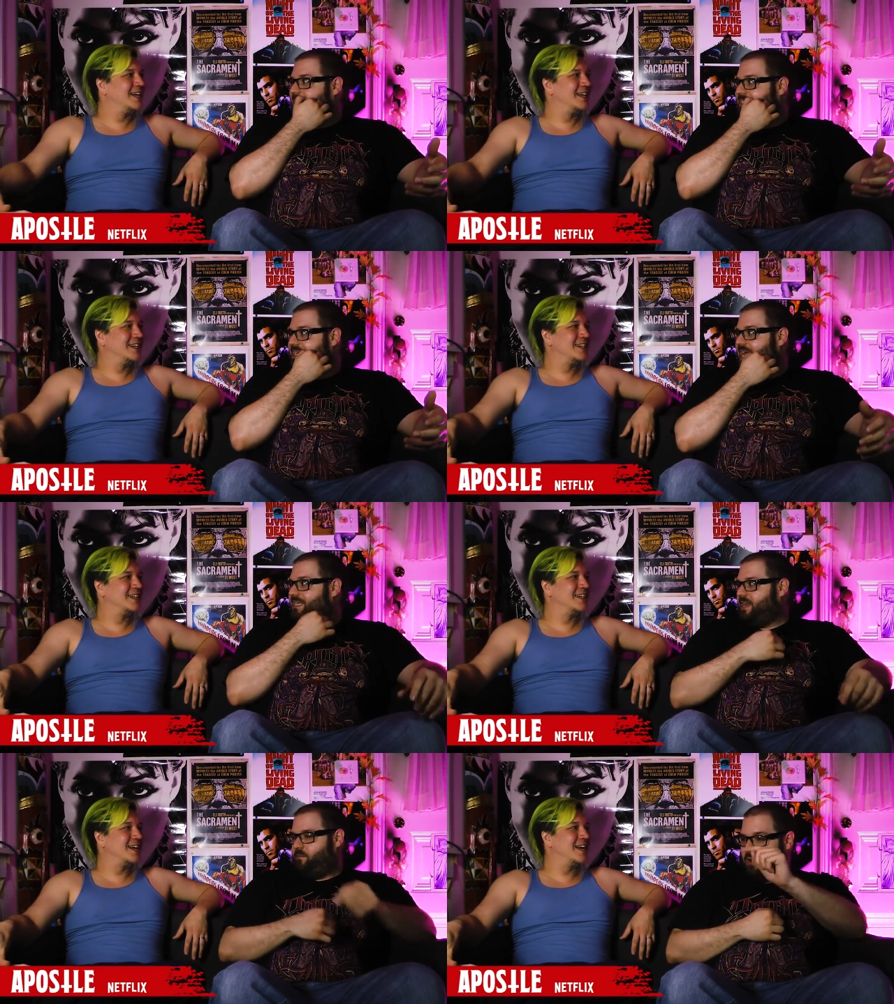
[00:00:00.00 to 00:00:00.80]
Speaker 1: he
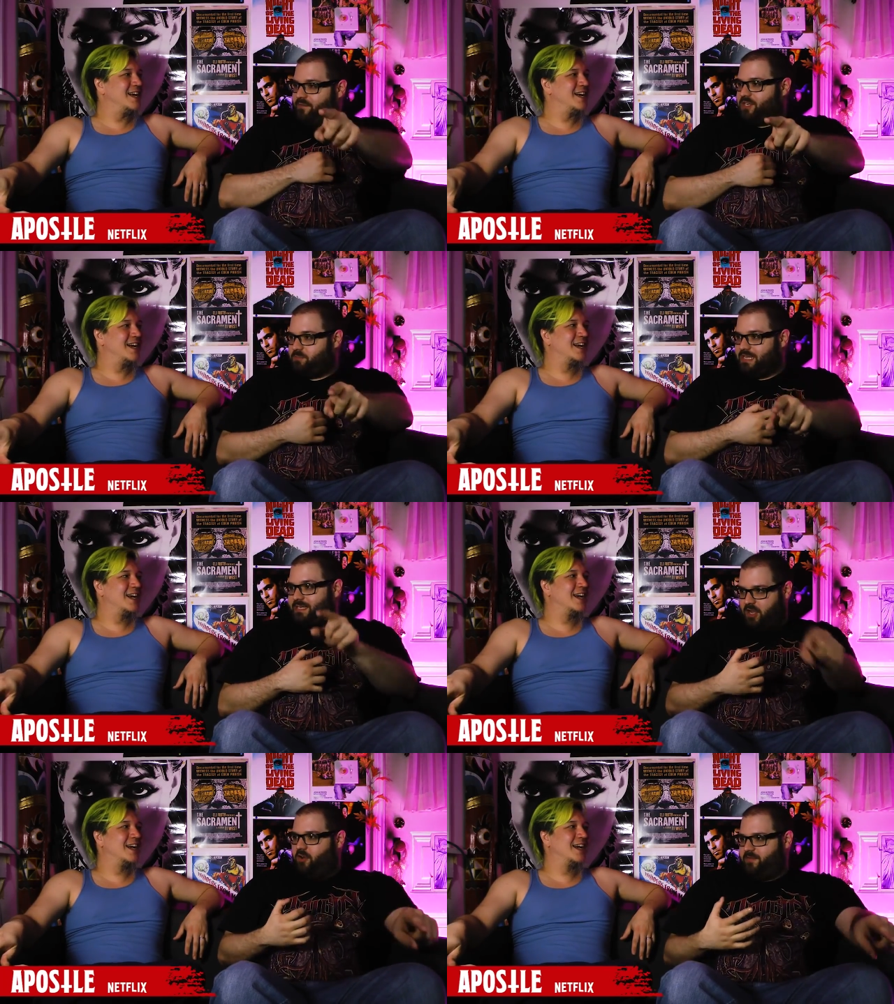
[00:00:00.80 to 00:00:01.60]
says, "If one of us
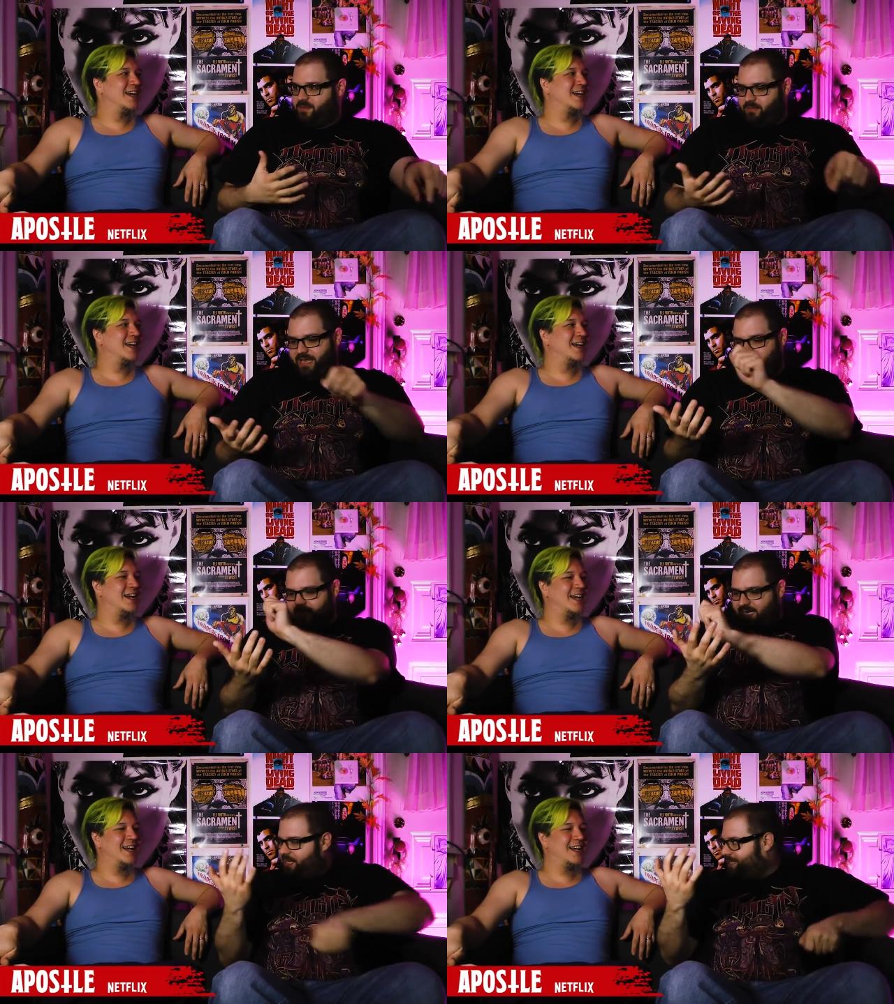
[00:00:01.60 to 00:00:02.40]
bleeds, all of us
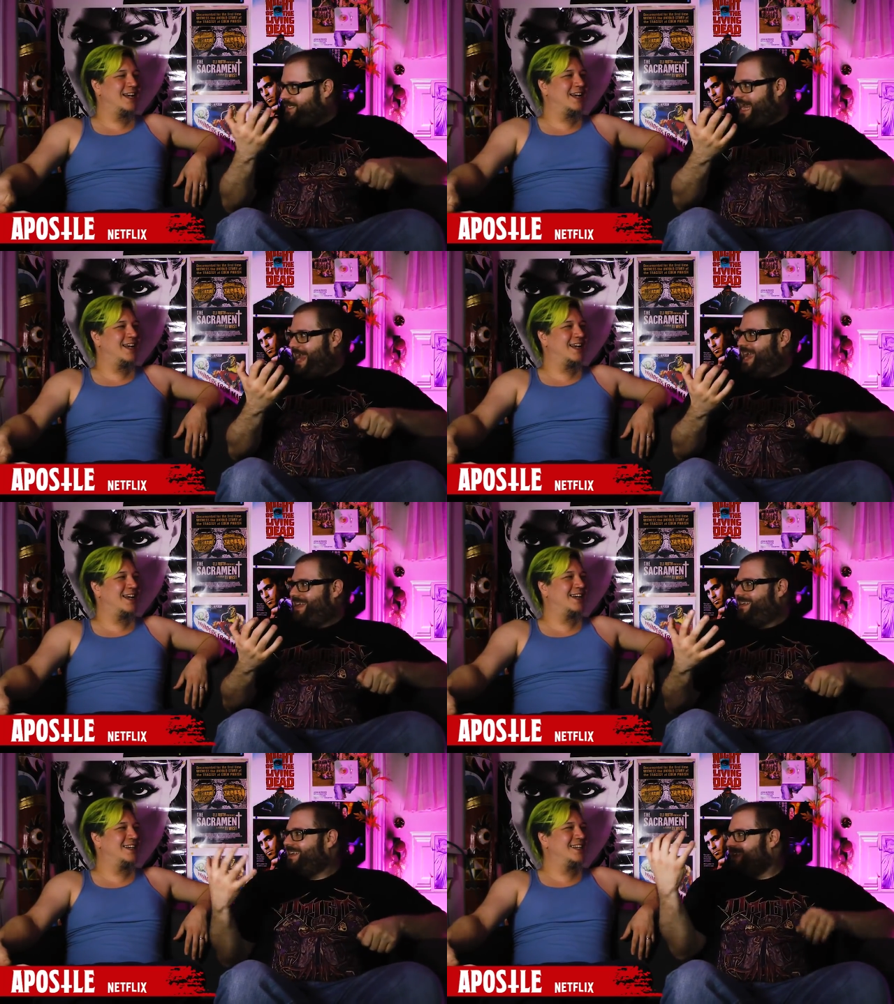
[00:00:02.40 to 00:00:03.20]
bleeds," and cuts his
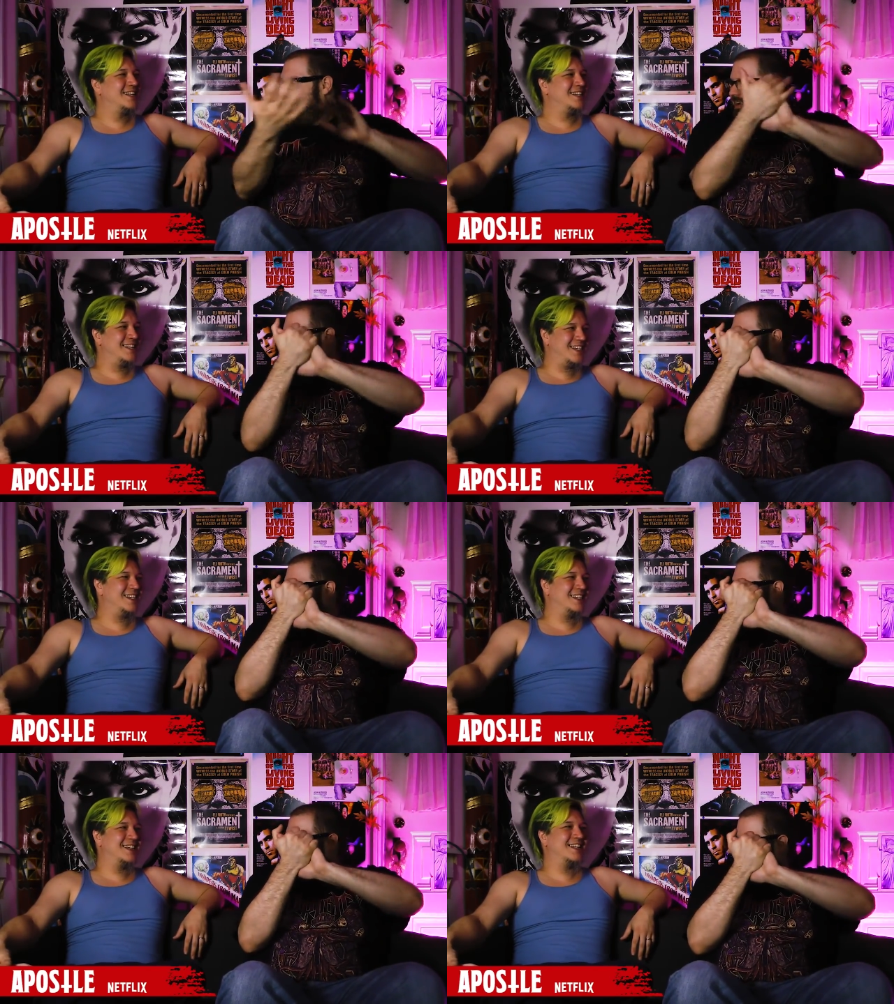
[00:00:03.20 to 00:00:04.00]
hand and
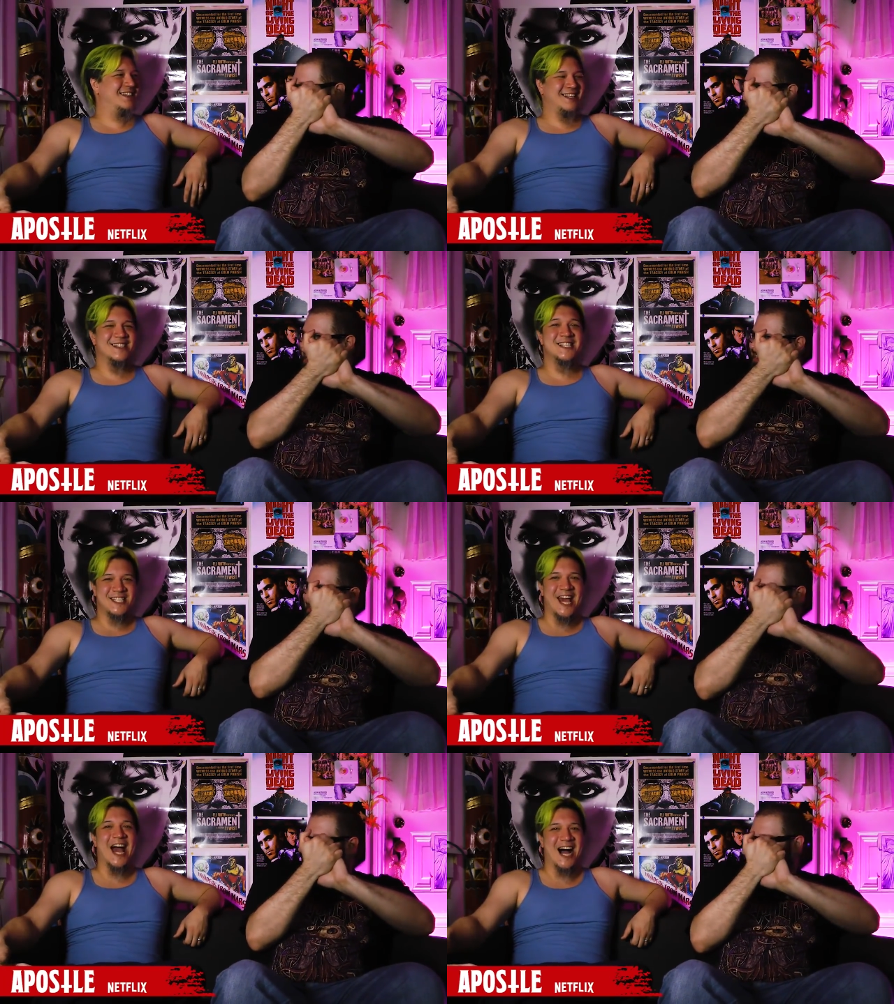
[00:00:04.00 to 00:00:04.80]
grabs the guy's
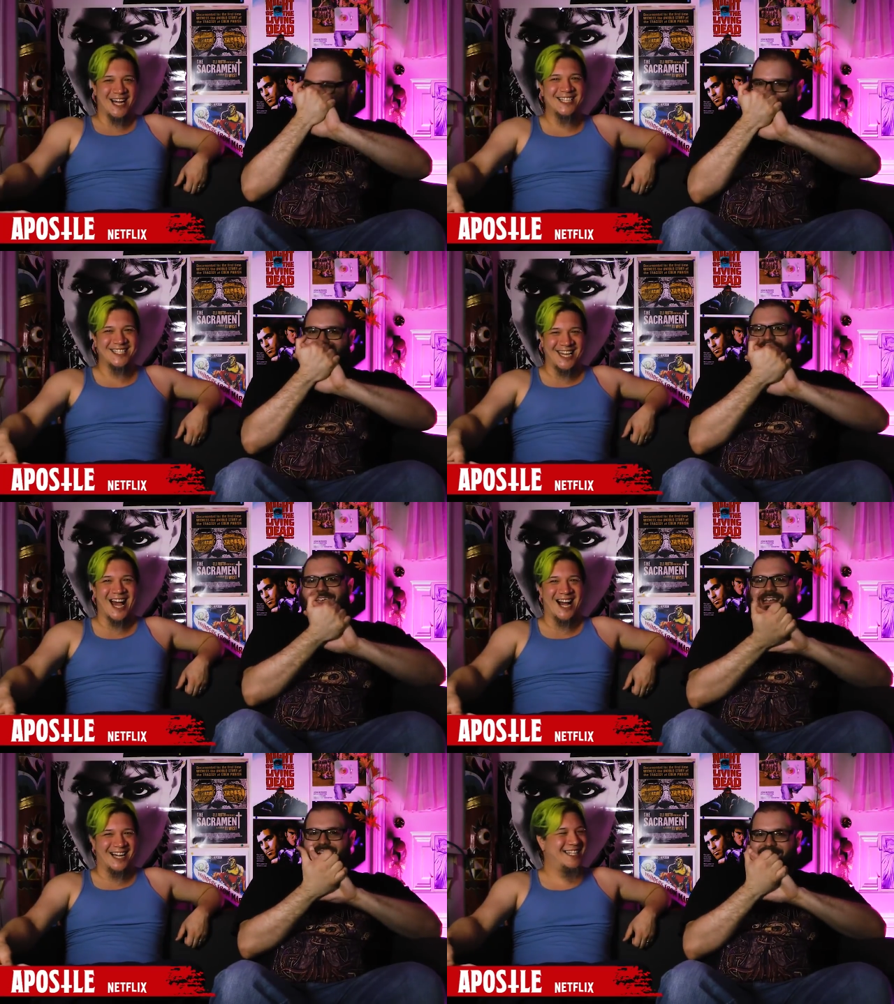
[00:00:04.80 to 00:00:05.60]
hand. yeah, like
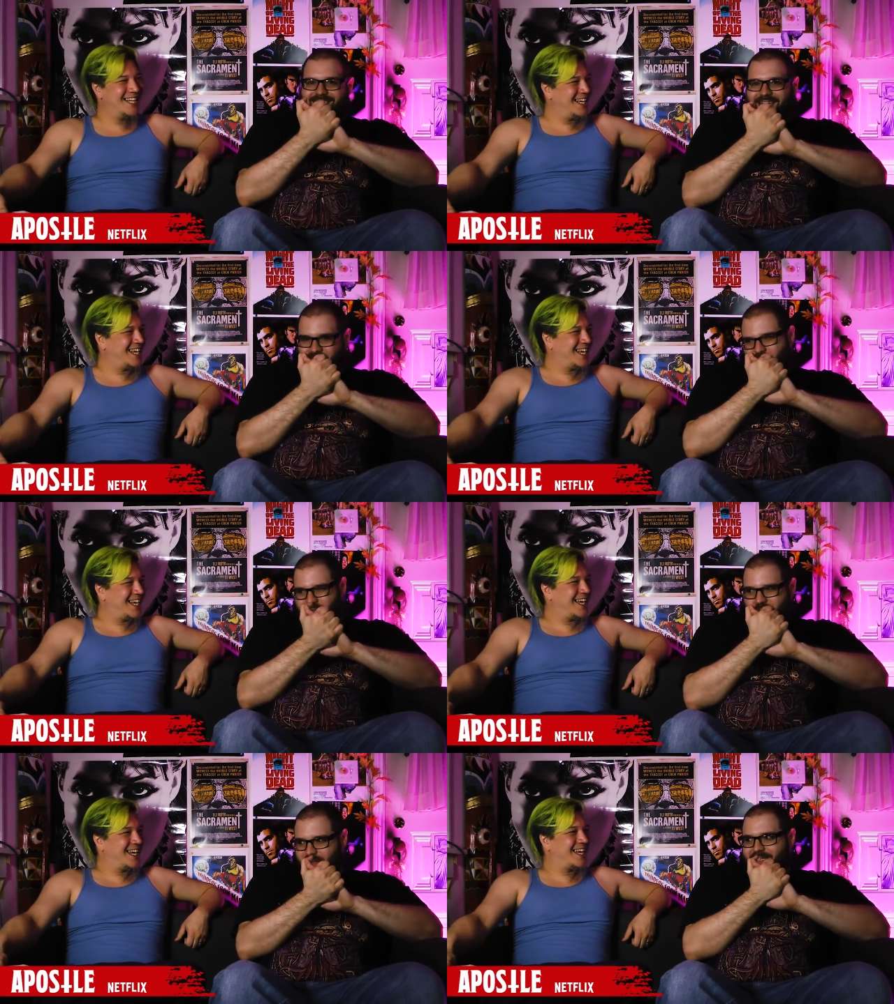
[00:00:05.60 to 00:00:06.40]
yeah, and it's like, "If
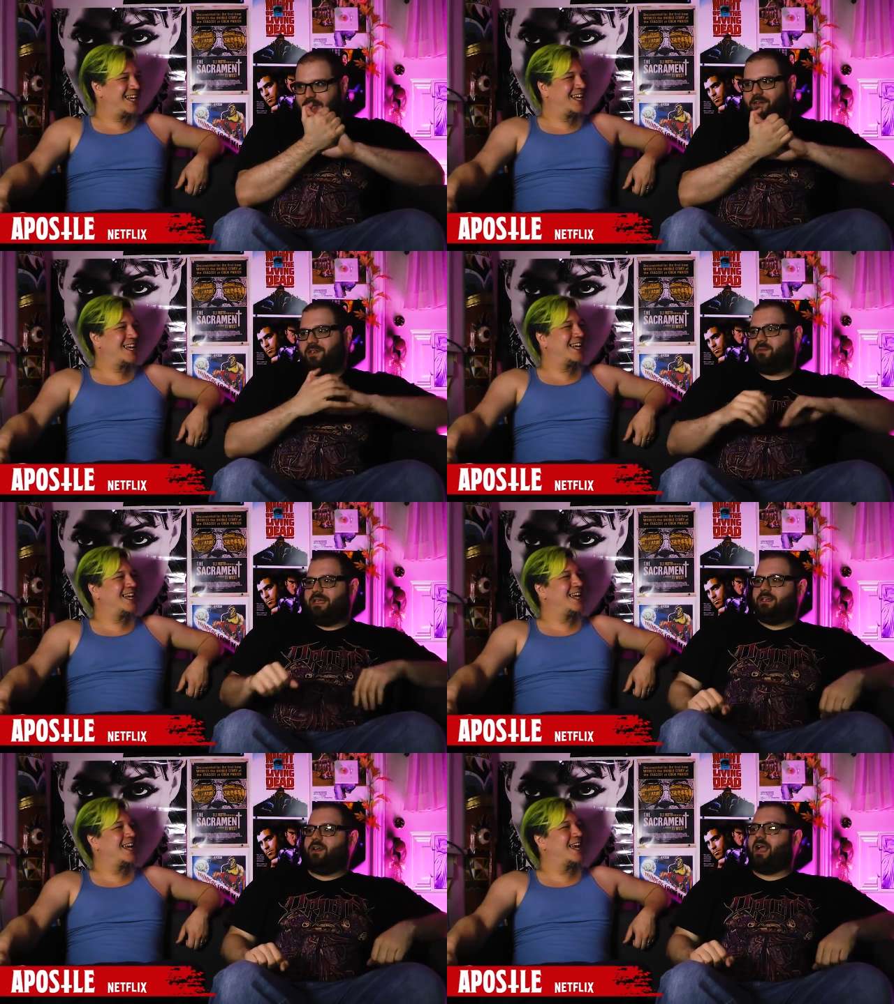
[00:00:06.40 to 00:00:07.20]
one of us bleeds, all of us
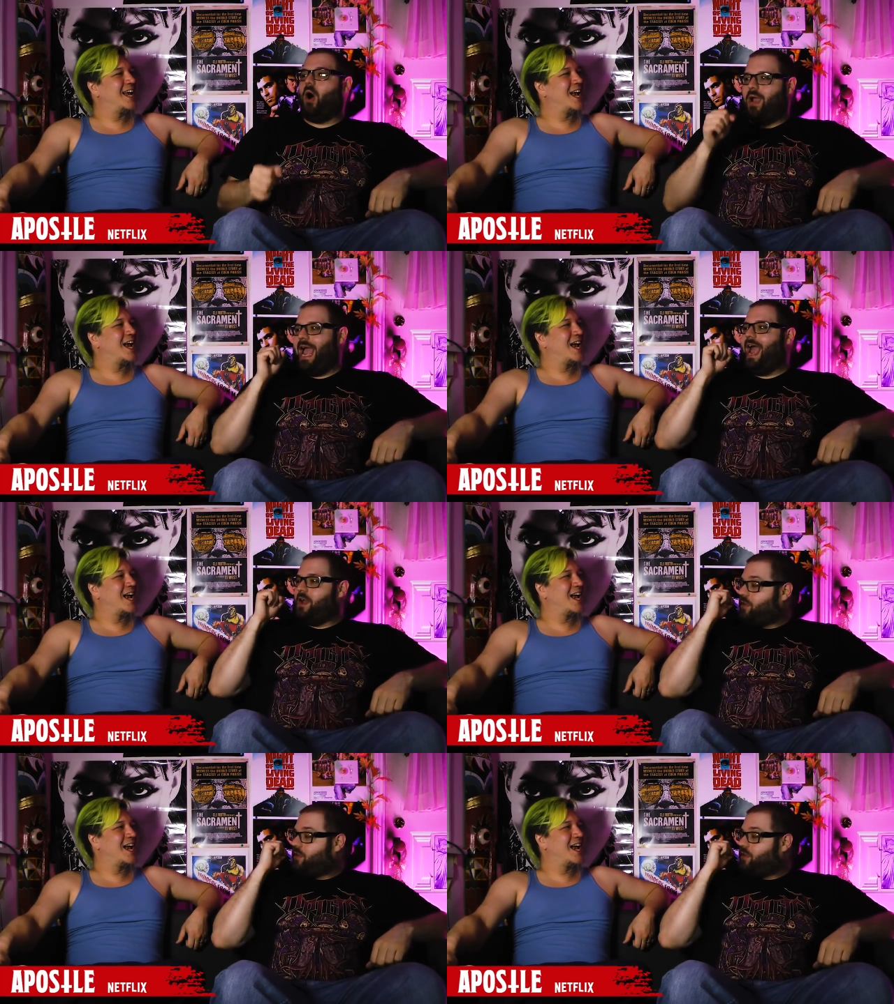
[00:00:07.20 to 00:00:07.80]
bleeds." And you're like, "Okay, I